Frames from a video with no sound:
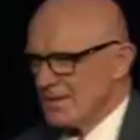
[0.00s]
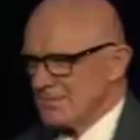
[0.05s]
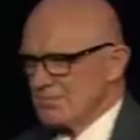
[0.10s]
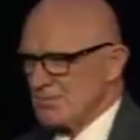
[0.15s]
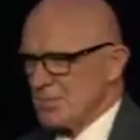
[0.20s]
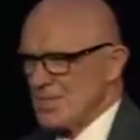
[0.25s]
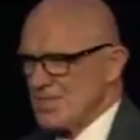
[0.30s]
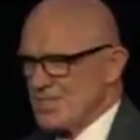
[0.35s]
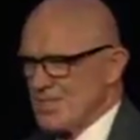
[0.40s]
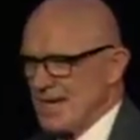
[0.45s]

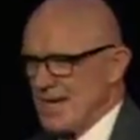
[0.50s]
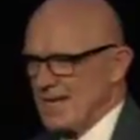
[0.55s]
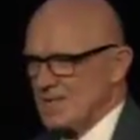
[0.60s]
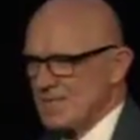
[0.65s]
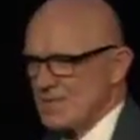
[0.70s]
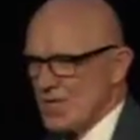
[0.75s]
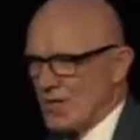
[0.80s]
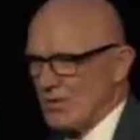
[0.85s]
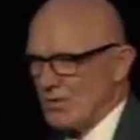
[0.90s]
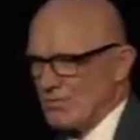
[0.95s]
My dad
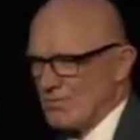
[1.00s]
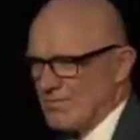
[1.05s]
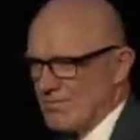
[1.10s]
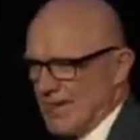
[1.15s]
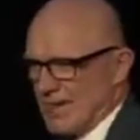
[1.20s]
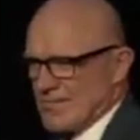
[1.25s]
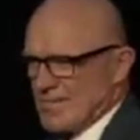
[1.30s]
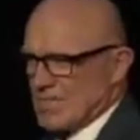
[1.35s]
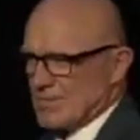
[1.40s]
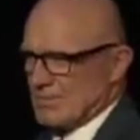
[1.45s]
sold
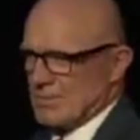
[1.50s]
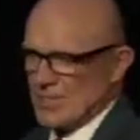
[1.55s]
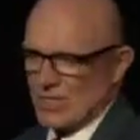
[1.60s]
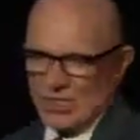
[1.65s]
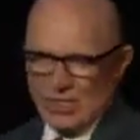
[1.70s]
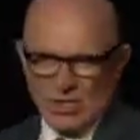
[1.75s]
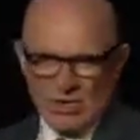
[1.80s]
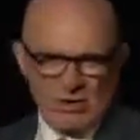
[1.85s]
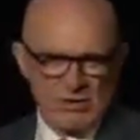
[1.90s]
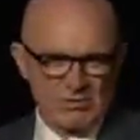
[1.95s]
vegetables on
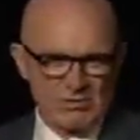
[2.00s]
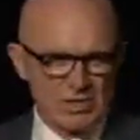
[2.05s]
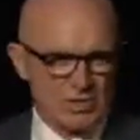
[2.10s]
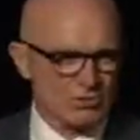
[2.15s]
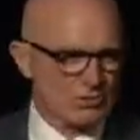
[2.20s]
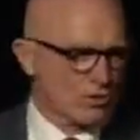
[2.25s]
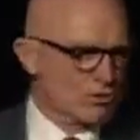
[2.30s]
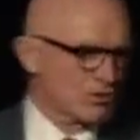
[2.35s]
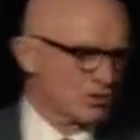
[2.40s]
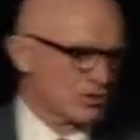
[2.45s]
a corner
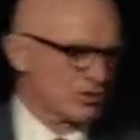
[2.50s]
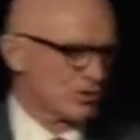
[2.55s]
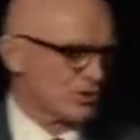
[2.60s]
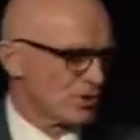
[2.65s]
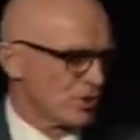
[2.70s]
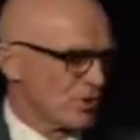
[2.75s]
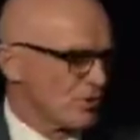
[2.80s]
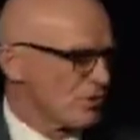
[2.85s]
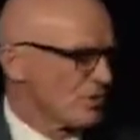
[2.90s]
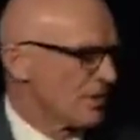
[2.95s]
grocery
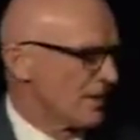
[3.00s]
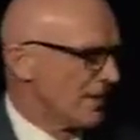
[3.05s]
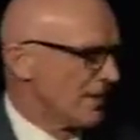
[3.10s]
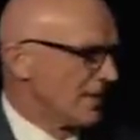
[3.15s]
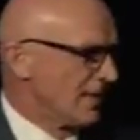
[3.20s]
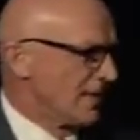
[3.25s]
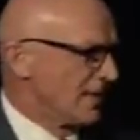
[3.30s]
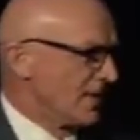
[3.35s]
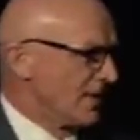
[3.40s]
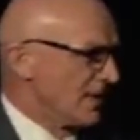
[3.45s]
store,
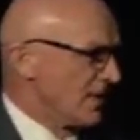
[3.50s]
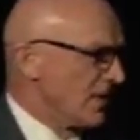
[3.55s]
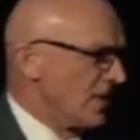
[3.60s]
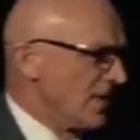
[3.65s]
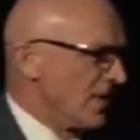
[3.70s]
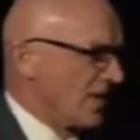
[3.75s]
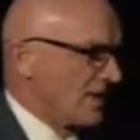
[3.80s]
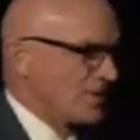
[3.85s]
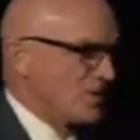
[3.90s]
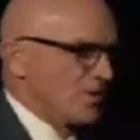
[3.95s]
and I
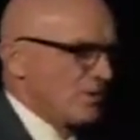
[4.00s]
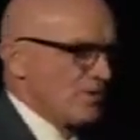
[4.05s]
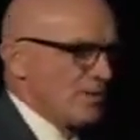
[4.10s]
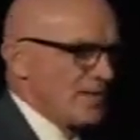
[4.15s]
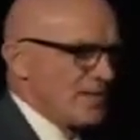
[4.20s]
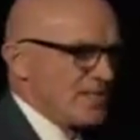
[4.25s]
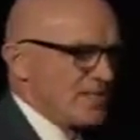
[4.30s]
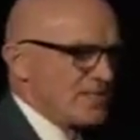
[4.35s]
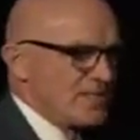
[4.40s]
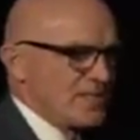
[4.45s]
got to
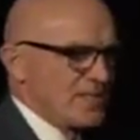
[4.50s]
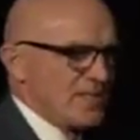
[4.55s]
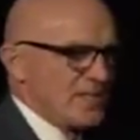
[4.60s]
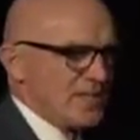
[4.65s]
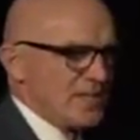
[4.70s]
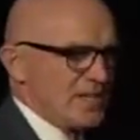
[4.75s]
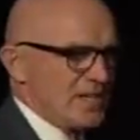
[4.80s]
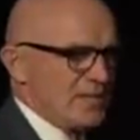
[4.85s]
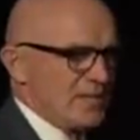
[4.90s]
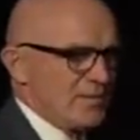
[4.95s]
race
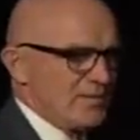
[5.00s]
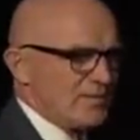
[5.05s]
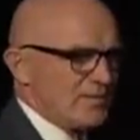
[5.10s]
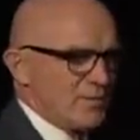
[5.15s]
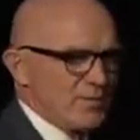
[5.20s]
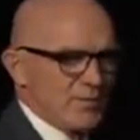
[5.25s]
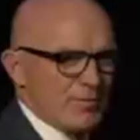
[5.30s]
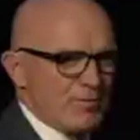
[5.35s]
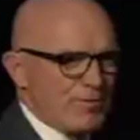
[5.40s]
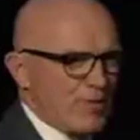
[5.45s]
in
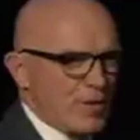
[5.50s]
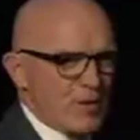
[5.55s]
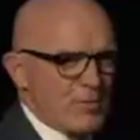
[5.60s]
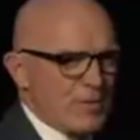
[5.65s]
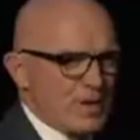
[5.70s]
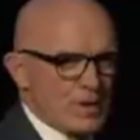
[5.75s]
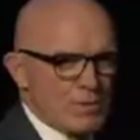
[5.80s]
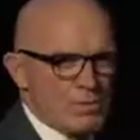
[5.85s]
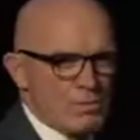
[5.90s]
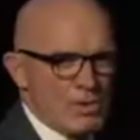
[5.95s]

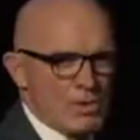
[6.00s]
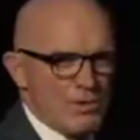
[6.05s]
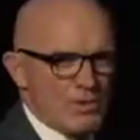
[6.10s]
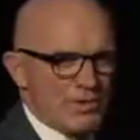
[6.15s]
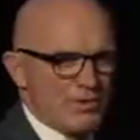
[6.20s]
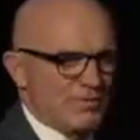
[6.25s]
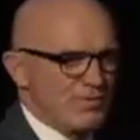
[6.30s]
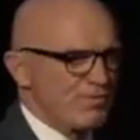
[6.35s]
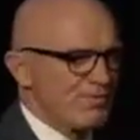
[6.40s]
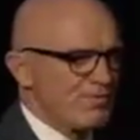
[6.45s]
Formula One,
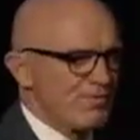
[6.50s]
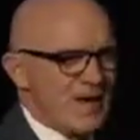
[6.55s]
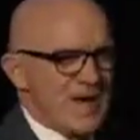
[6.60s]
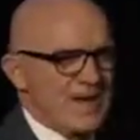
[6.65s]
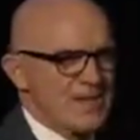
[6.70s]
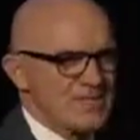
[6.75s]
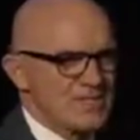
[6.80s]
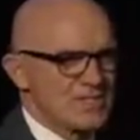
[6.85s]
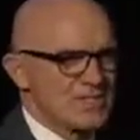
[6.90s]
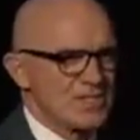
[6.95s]
the
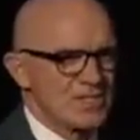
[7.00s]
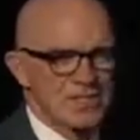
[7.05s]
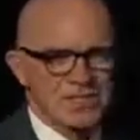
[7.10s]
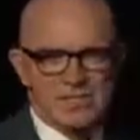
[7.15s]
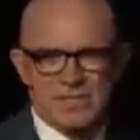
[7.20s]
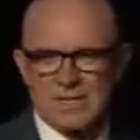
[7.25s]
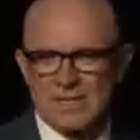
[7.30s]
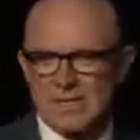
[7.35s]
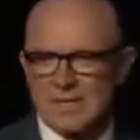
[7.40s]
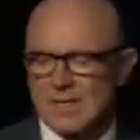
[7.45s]

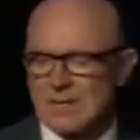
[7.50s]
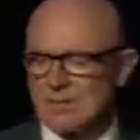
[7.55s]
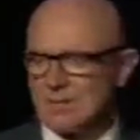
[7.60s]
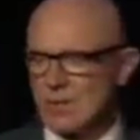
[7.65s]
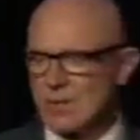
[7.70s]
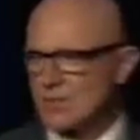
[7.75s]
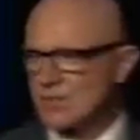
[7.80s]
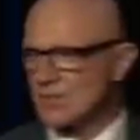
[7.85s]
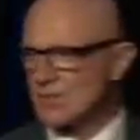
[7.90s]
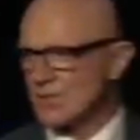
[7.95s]
fastest,
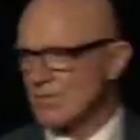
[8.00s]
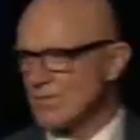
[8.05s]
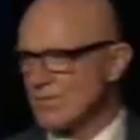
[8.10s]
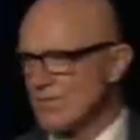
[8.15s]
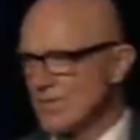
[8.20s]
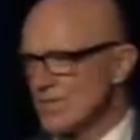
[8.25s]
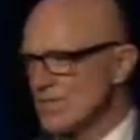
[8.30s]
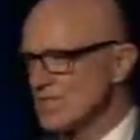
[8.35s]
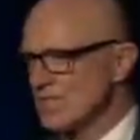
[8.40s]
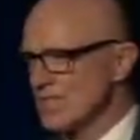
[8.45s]
most
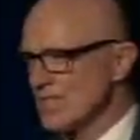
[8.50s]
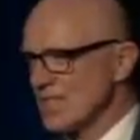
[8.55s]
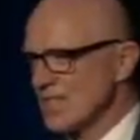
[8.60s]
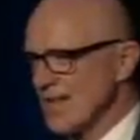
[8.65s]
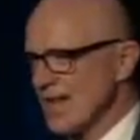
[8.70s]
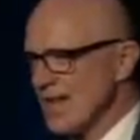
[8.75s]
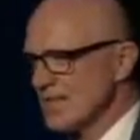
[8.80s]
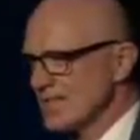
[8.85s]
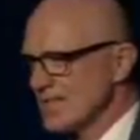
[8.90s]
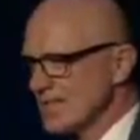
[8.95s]

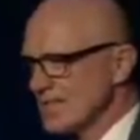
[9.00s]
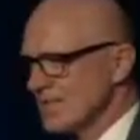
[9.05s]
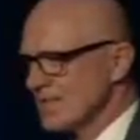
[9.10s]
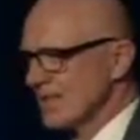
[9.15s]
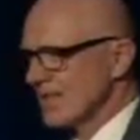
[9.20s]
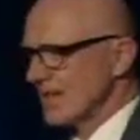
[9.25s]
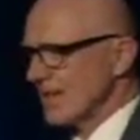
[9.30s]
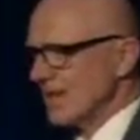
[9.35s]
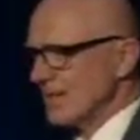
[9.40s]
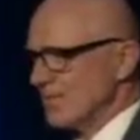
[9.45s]
sophisticated,
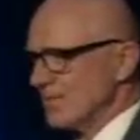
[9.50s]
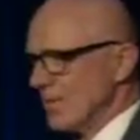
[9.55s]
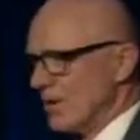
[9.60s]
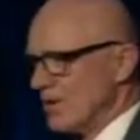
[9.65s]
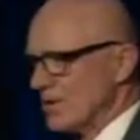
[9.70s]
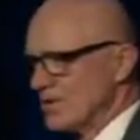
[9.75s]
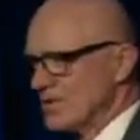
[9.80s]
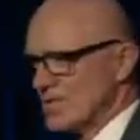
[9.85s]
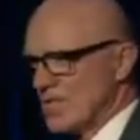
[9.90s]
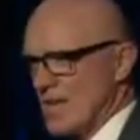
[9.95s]

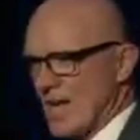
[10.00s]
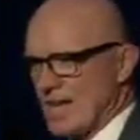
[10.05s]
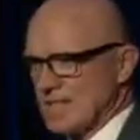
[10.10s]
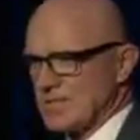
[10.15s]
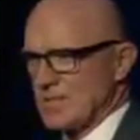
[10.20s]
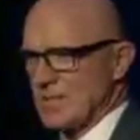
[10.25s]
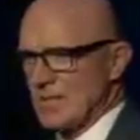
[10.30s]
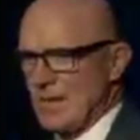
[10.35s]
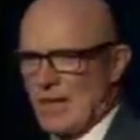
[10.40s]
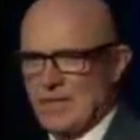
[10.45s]
most
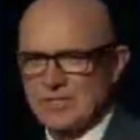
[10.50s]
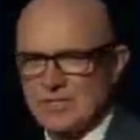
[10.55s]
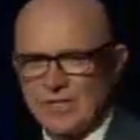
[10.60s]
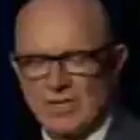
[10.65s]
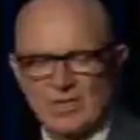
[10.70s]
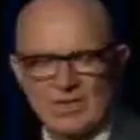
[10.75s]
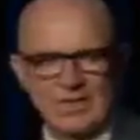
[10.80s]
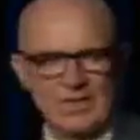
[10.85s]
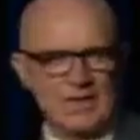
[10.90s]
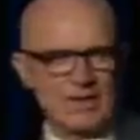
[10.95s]

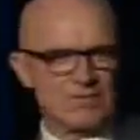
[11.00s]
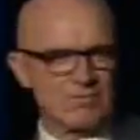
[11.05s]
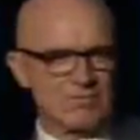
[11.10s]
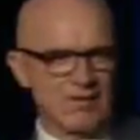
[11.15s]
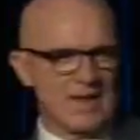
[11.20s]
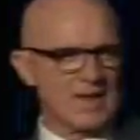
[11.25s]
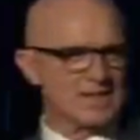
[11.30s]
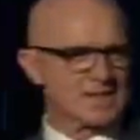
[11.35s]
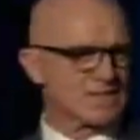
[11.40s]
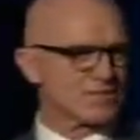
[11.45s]
technologically
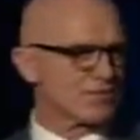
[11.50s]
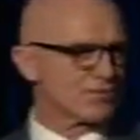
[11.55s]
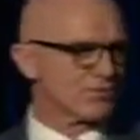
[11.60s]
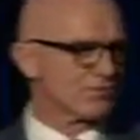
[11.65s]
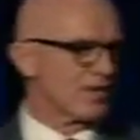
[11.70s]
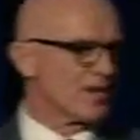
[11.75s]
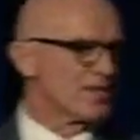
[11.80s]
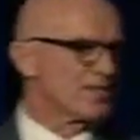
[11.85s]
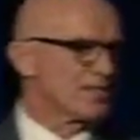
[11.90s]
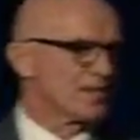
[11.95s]
advanced
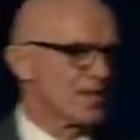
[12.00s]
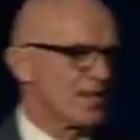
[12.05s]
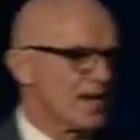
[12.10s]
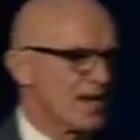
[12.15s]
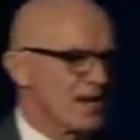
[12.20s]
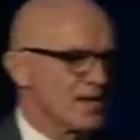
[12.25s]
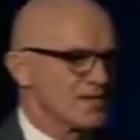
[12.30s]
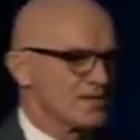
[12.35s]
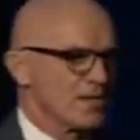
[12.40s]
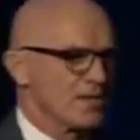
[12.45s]
racing
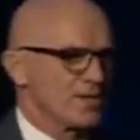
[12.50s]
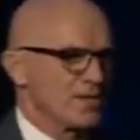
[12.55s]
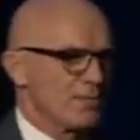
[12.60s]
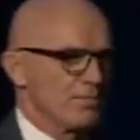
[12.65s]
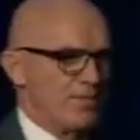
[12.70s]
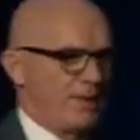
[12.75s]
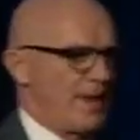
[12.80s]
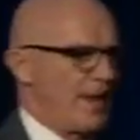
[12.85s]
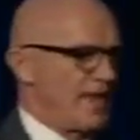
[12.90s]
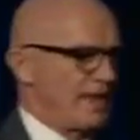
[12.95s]
cars on the
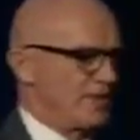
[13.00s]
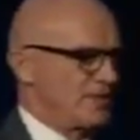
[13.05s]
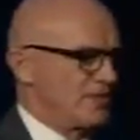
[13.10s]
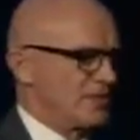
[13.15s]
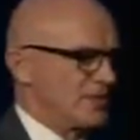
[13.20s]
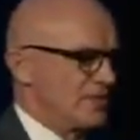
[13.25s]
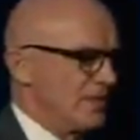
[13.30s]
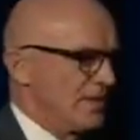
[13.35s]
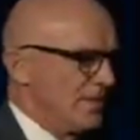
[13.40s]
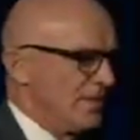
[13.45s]
planet.